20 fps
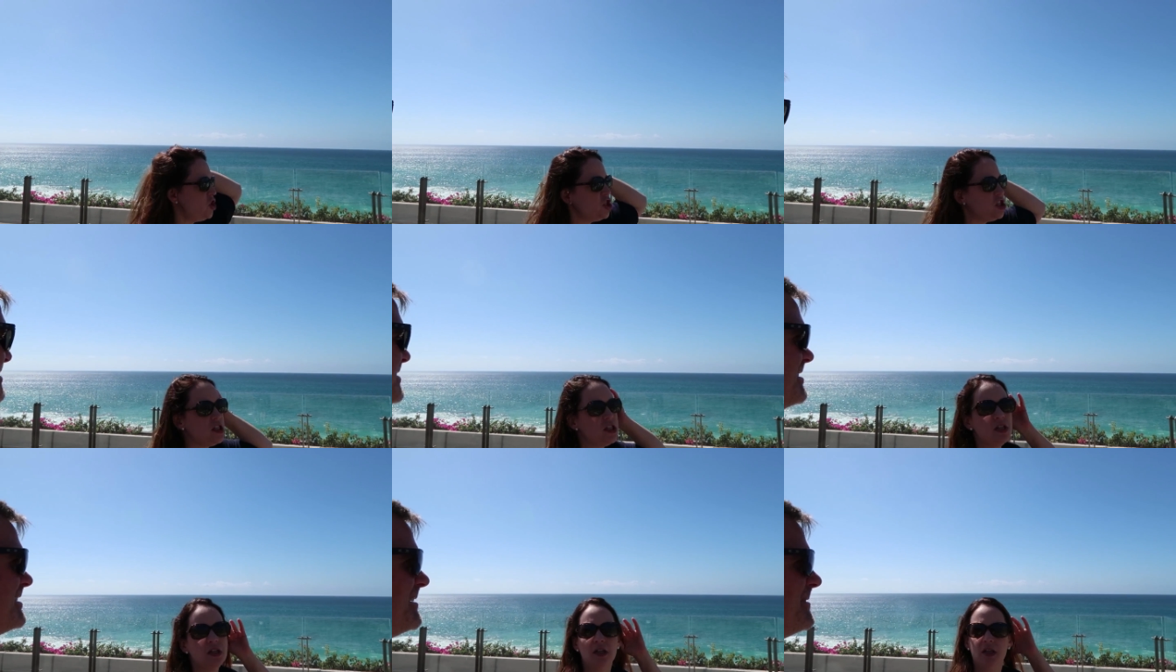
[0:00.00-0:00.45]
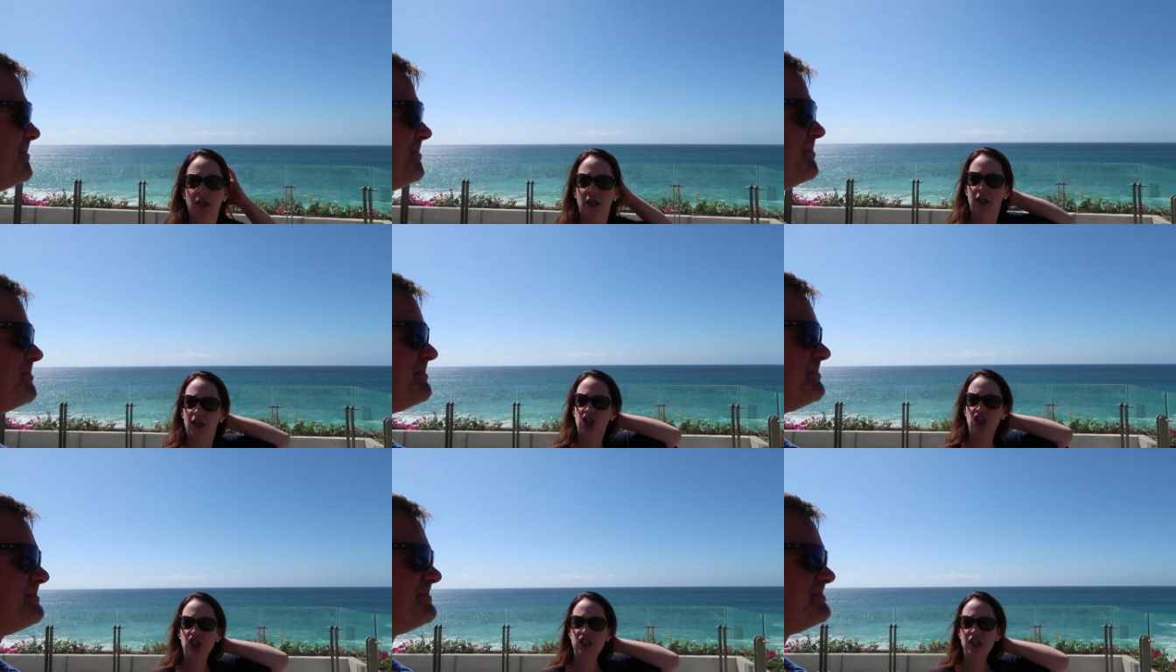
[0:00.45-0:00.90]
it's I just, don't
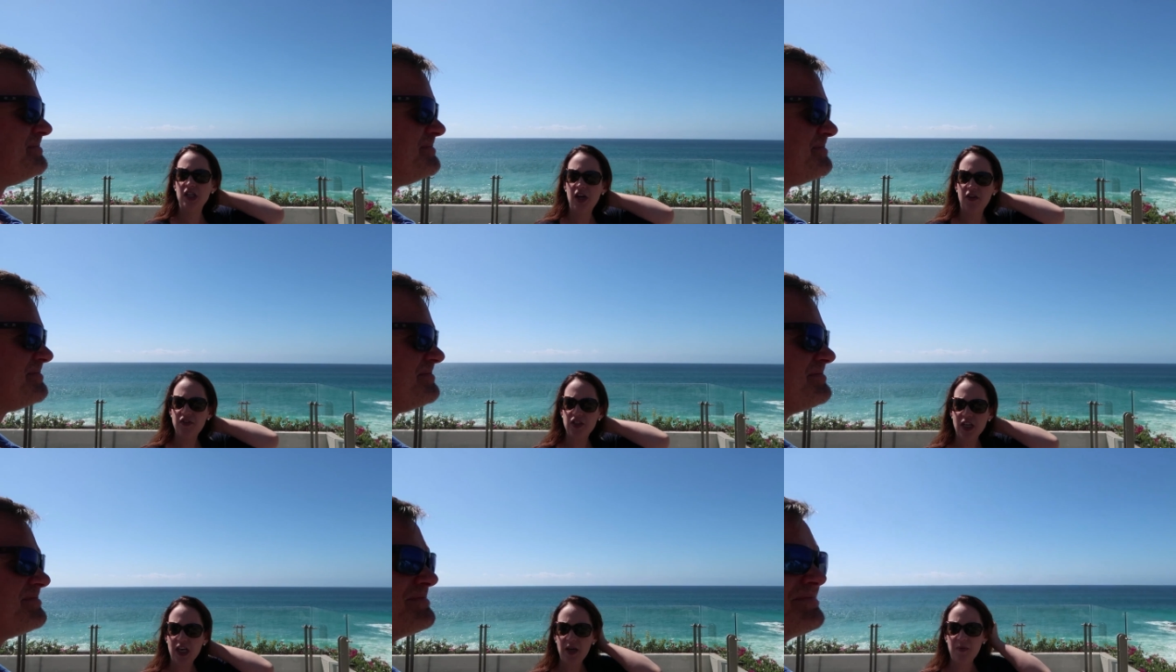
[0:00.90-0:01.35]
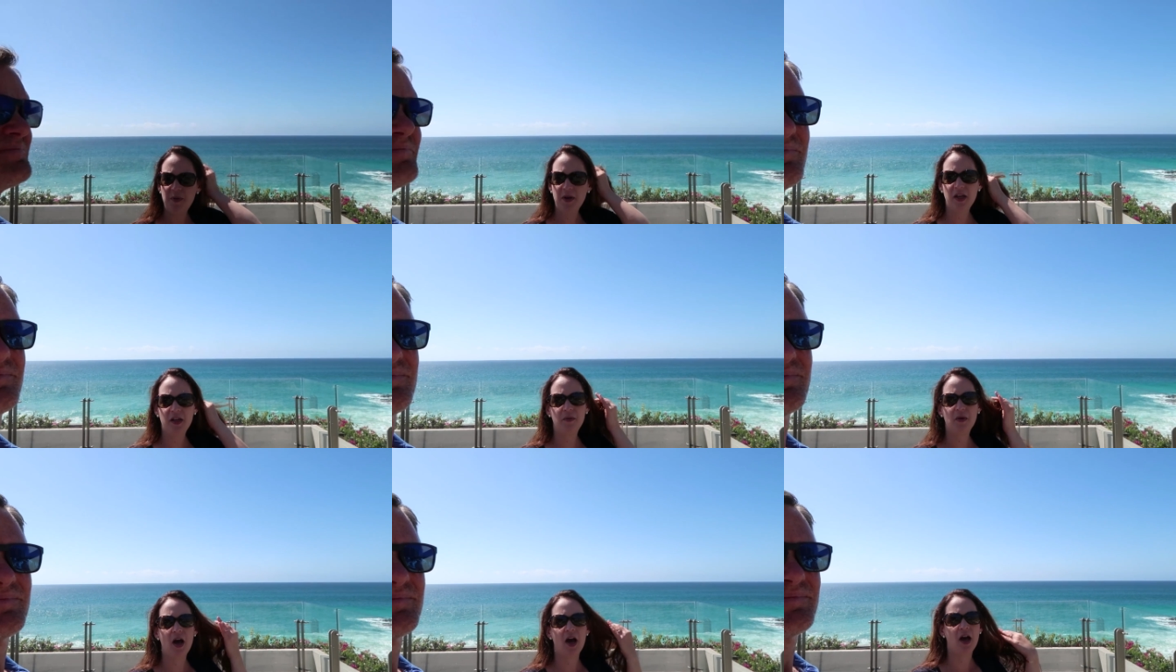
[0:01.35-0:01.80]
know. Just enough to keep
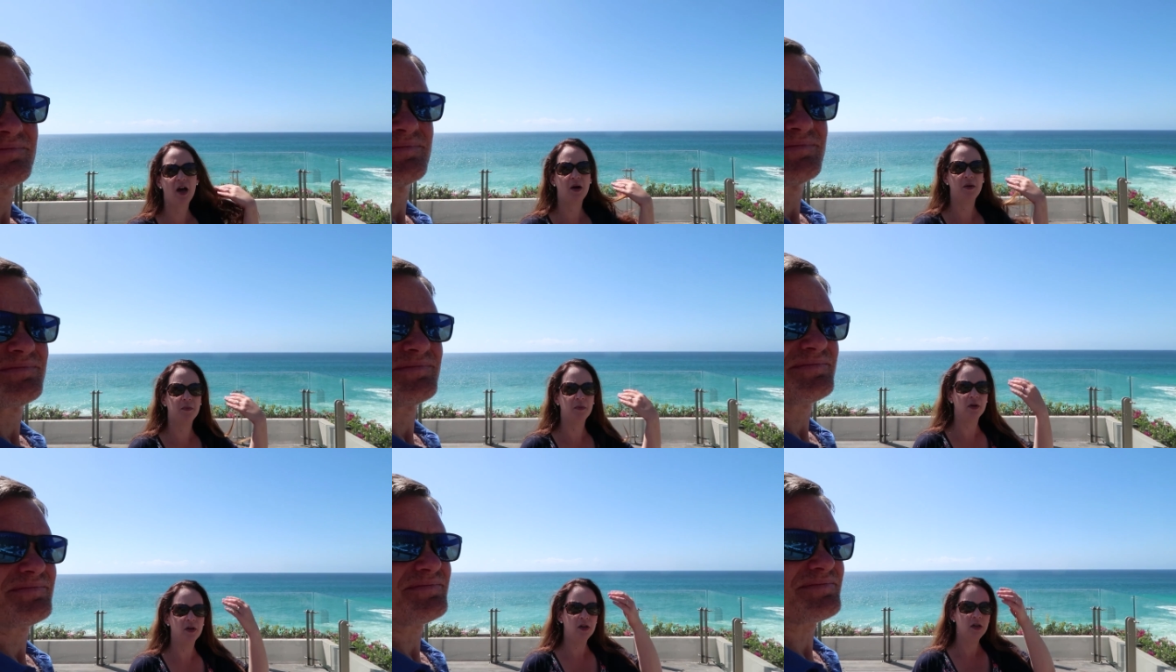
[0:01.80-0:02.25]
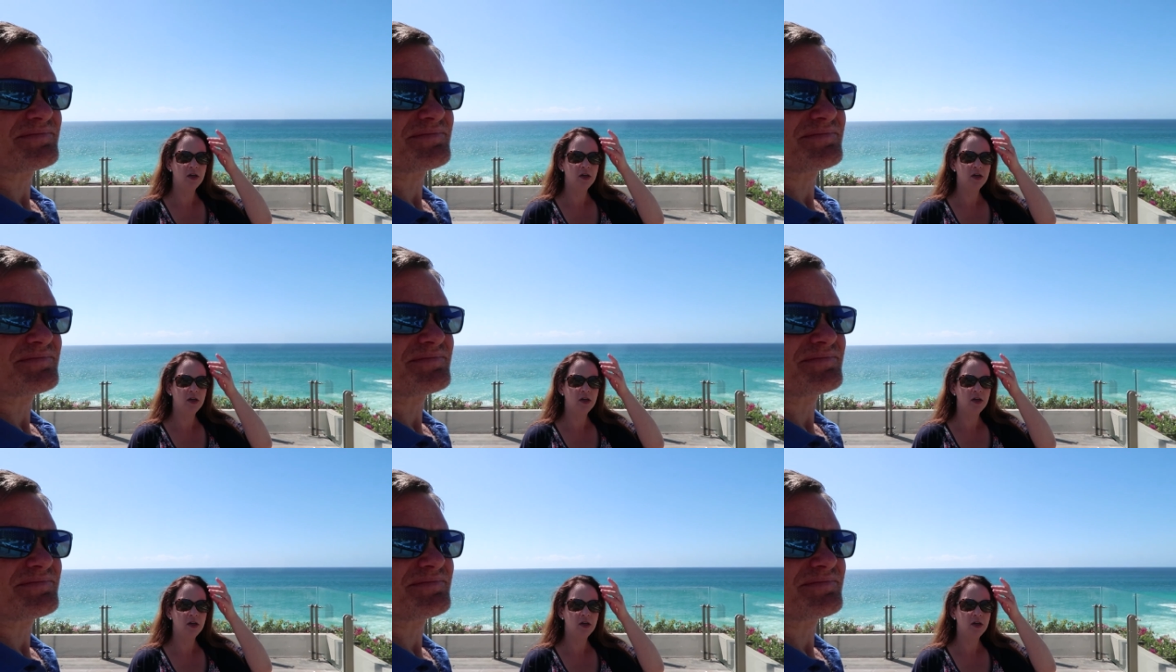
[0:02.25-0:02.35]
it um,